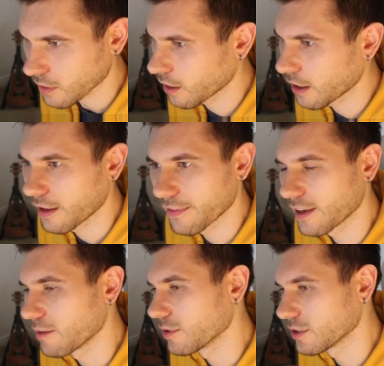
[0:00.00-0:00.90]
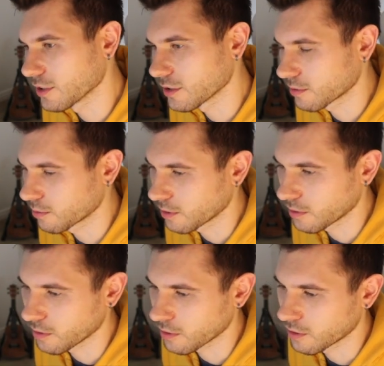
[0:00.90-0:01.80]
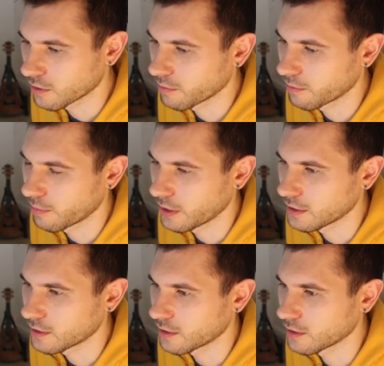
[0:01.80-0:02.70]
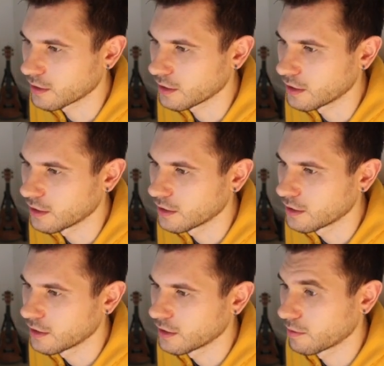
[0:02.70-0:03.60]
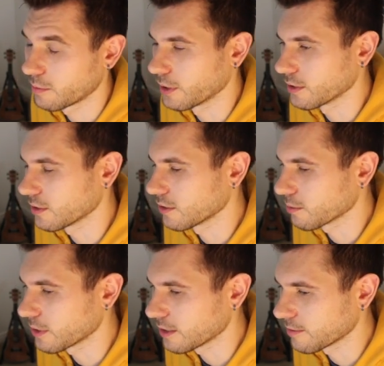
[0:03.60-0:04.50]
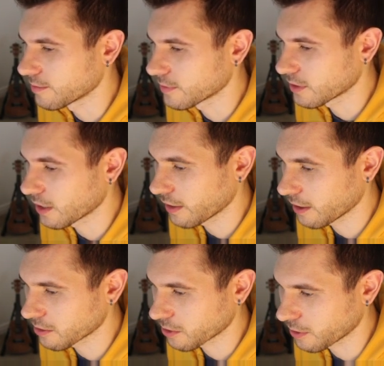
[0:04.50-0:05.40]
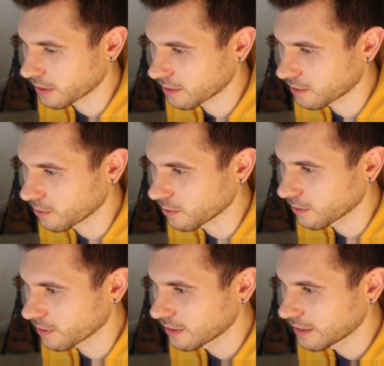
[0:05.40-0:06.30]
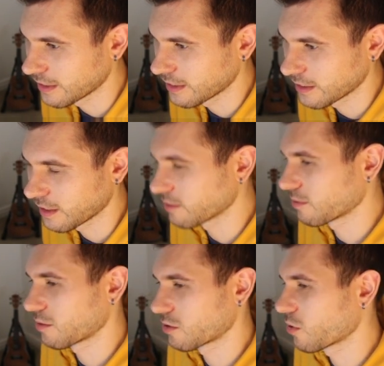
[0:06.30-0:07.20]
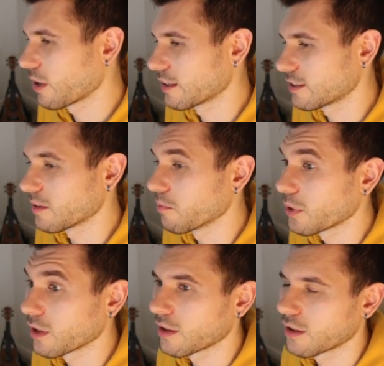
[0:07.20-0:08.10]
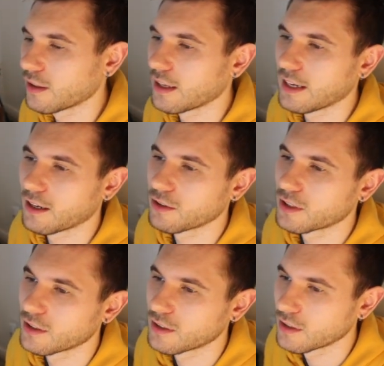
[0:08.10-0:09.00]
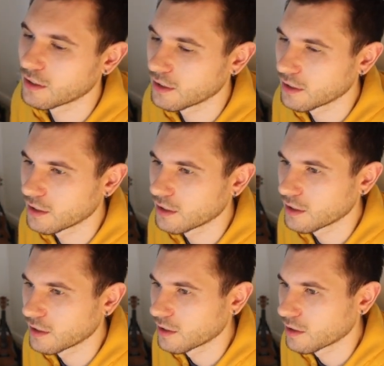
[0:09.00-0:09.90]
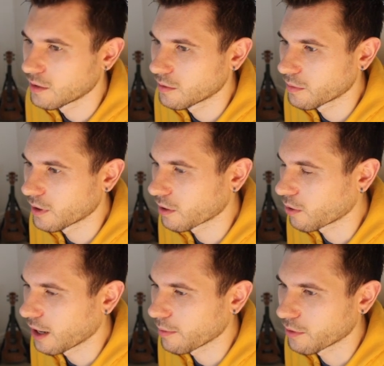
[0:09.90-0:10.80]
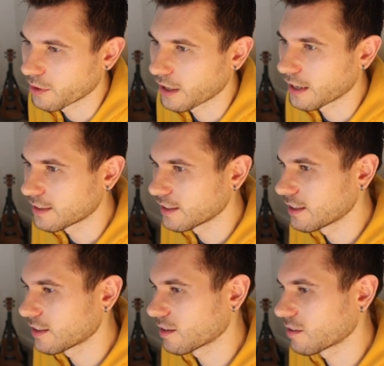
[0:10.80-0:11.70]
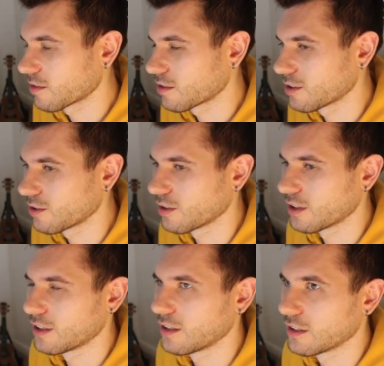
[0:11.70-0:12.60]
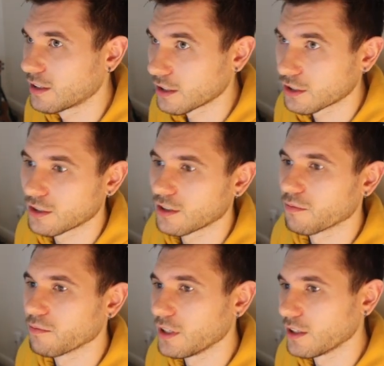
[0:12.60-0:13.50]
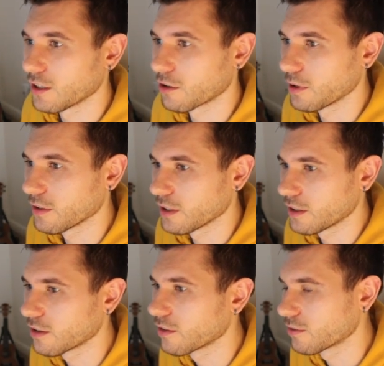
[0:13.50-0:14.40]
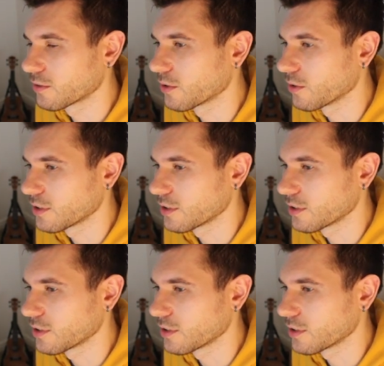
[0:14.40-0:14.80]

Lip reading: and the images were all based on the person as well. So that was quite cool. It was quite a simple layout, but I'm quite happy with it. I did do an additional media query for